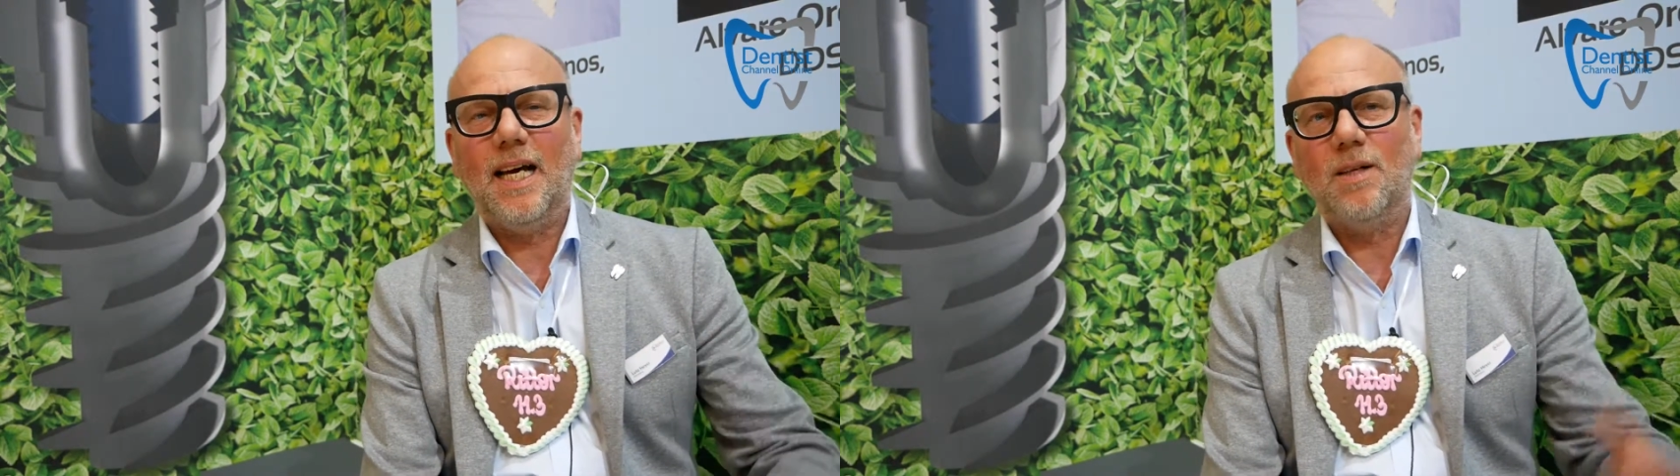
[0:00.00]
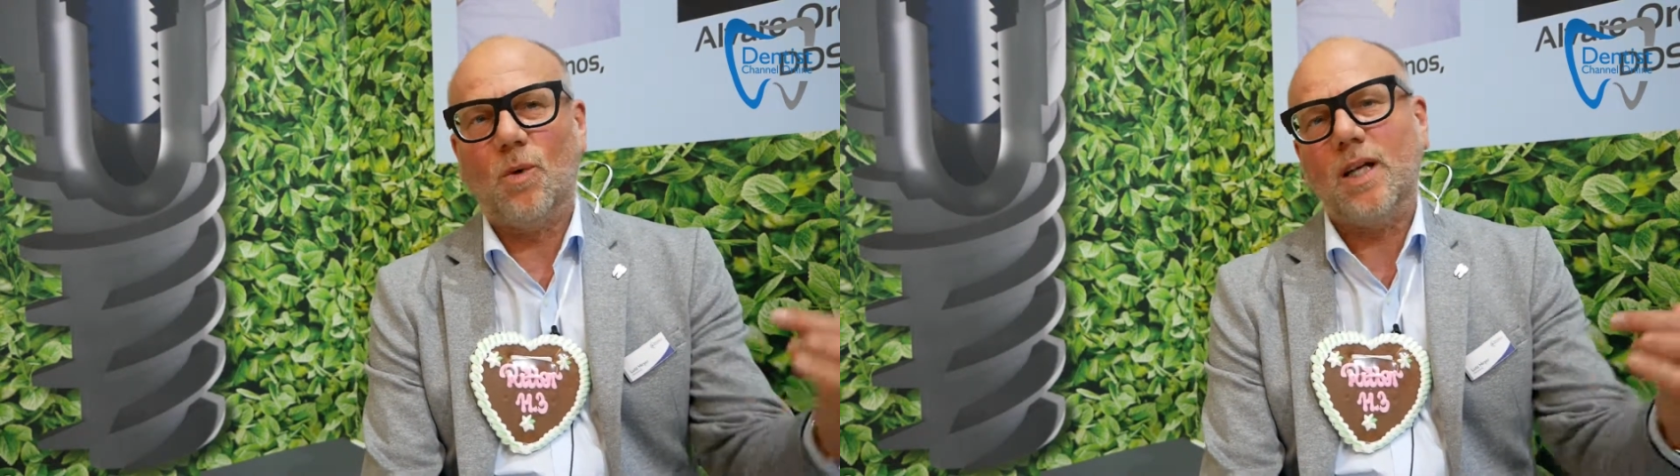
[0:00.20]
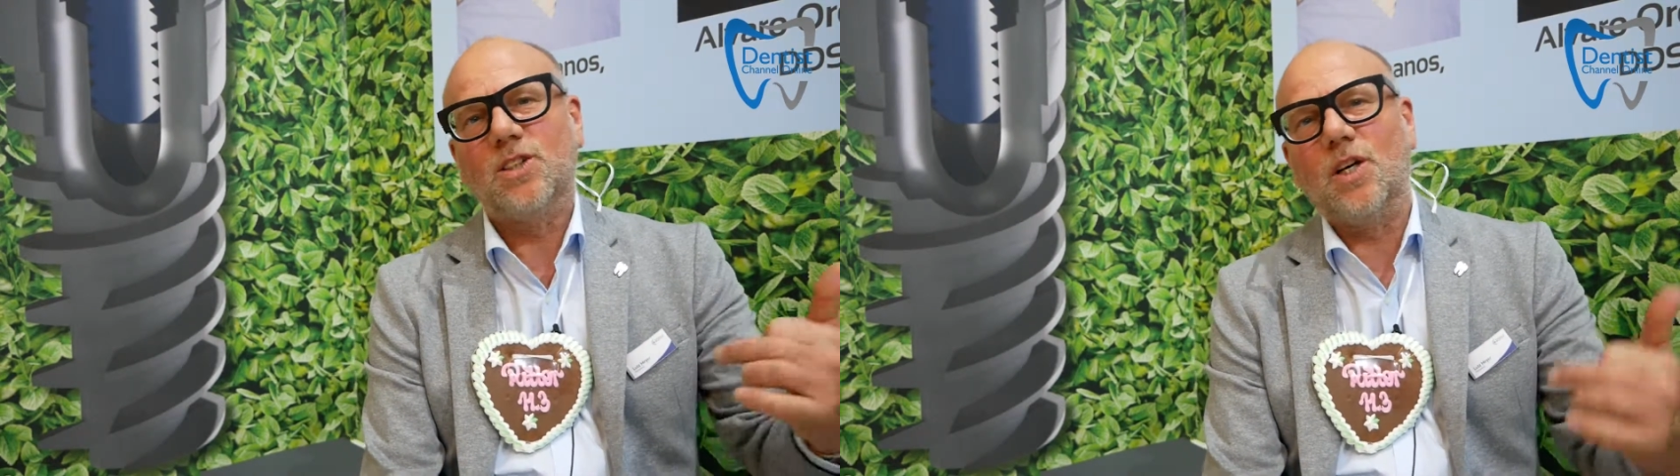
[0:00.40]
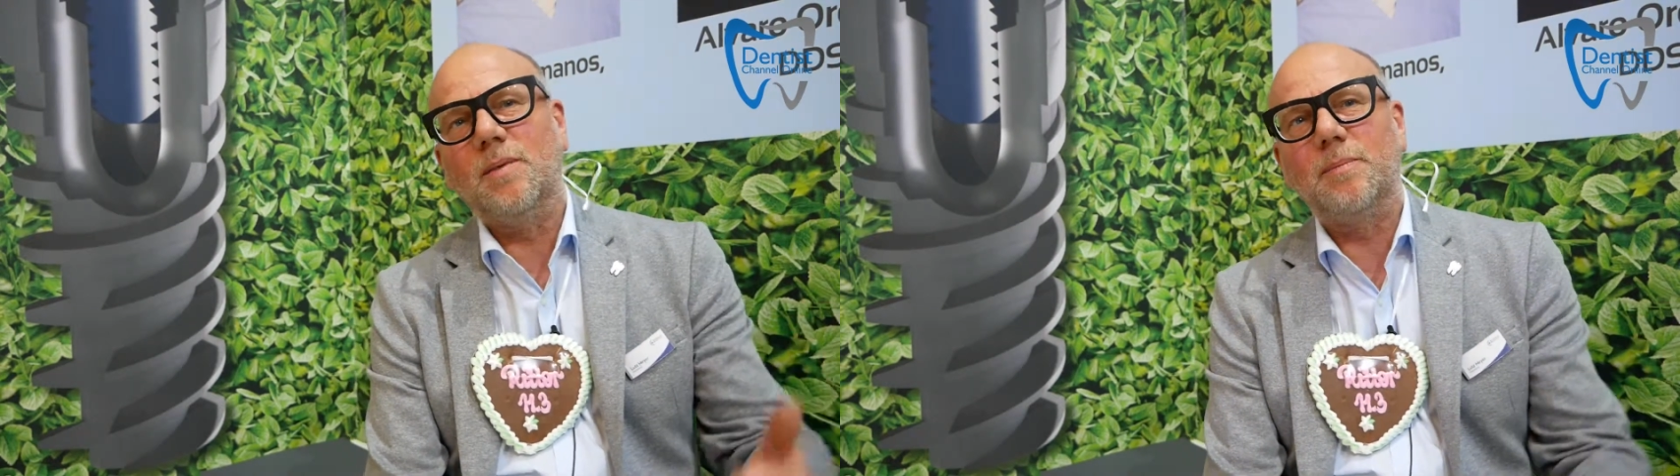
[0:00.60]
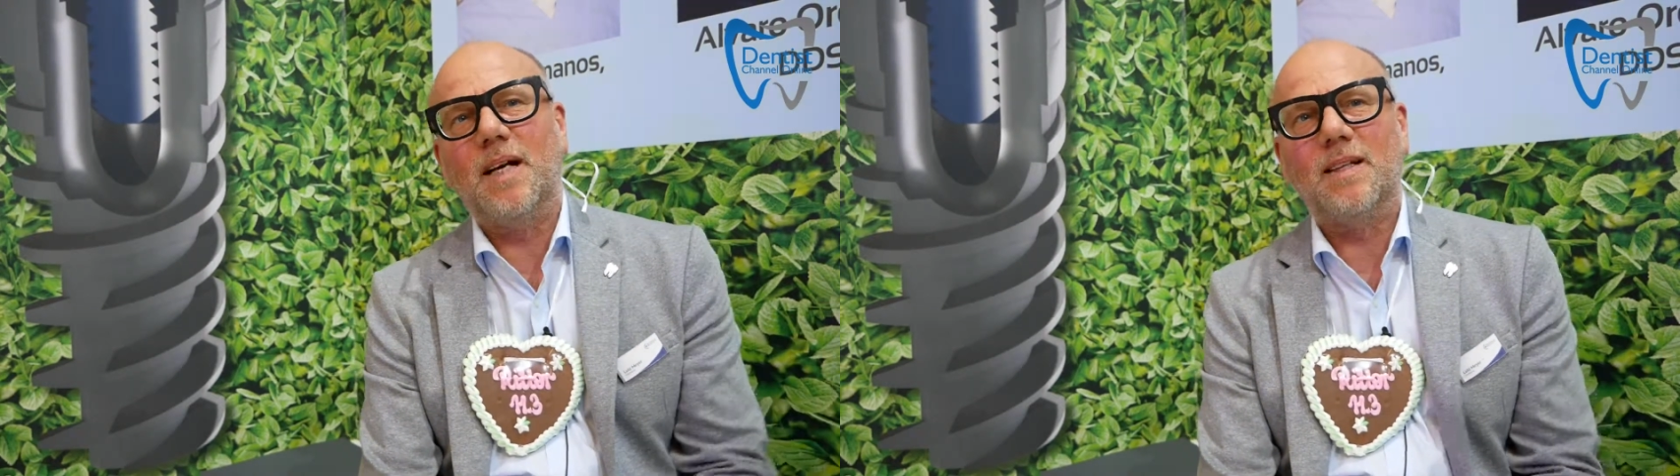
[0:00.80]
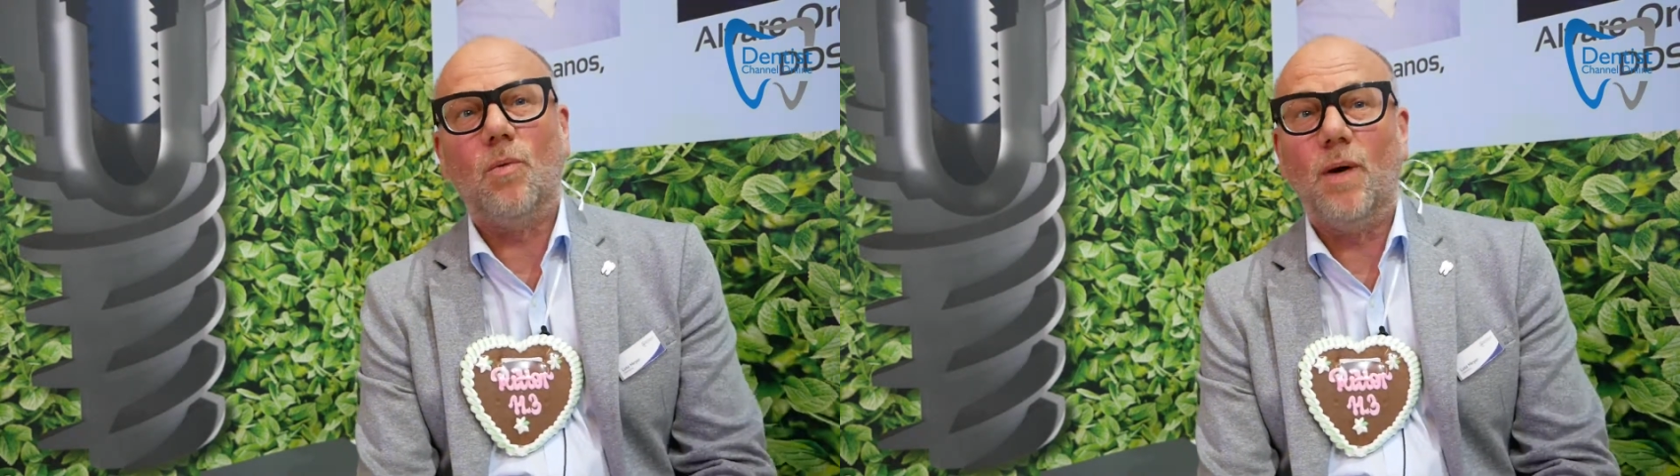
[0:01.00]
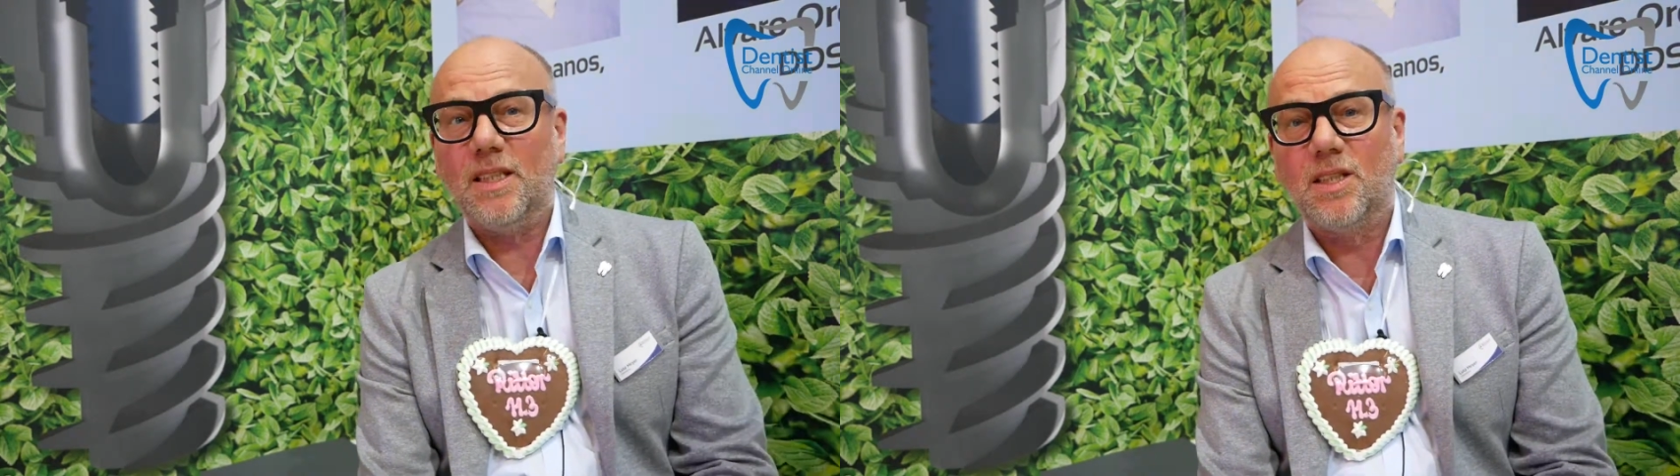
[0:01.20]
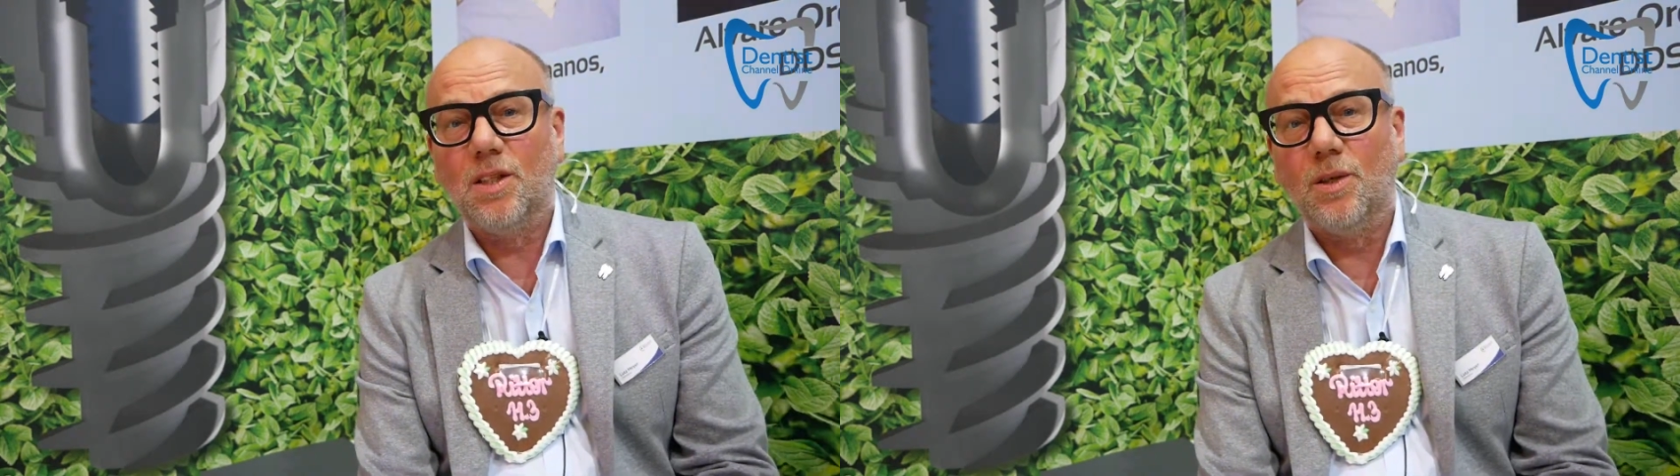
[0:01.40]
and one German brother
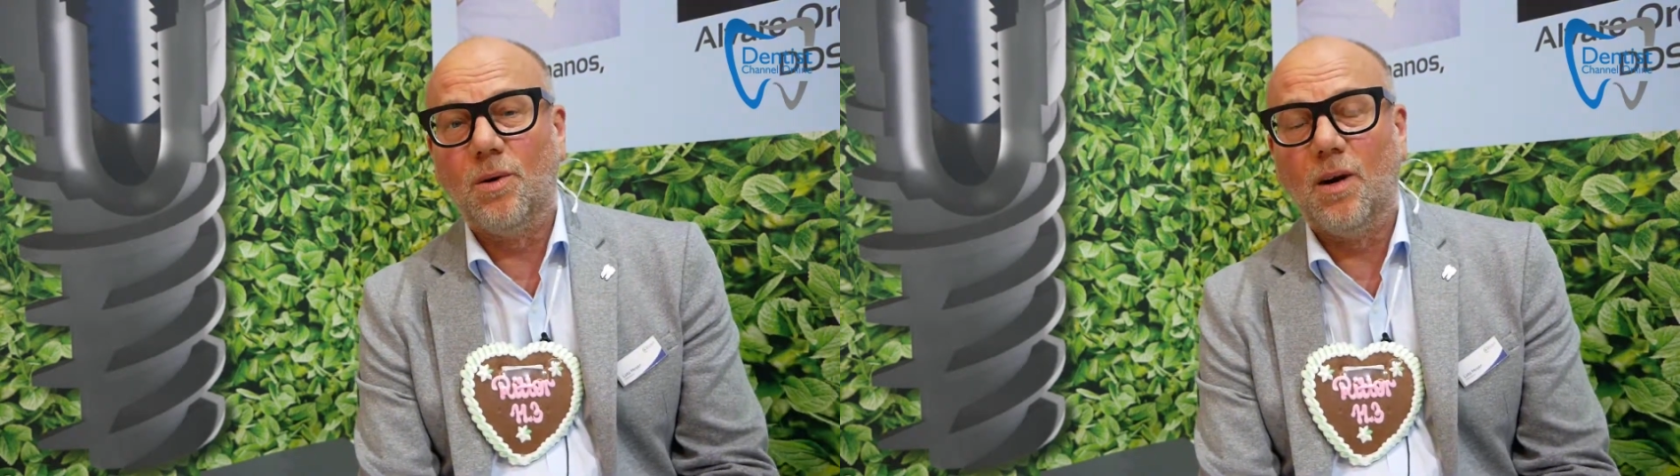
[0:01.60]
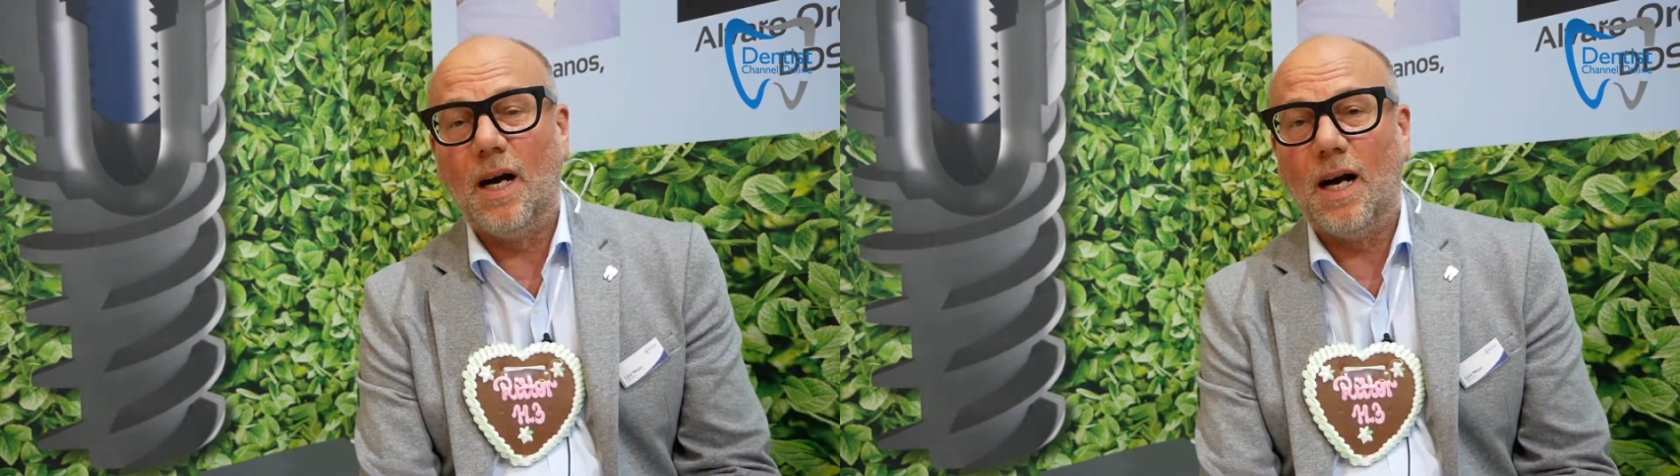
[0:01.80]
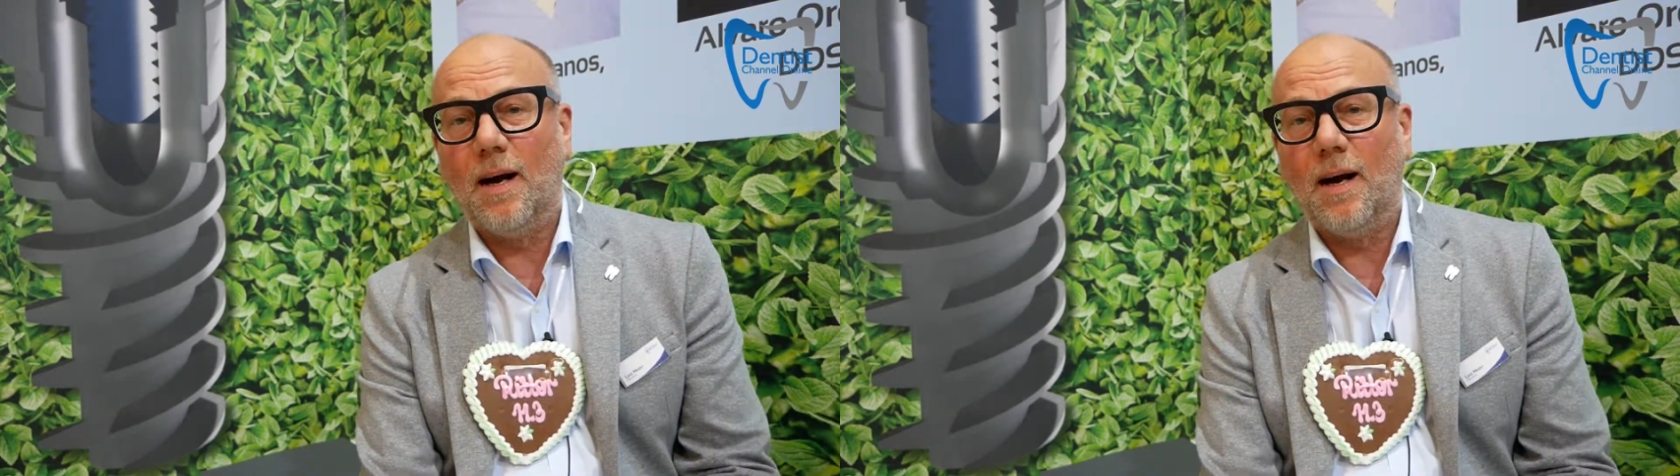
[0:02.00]
went to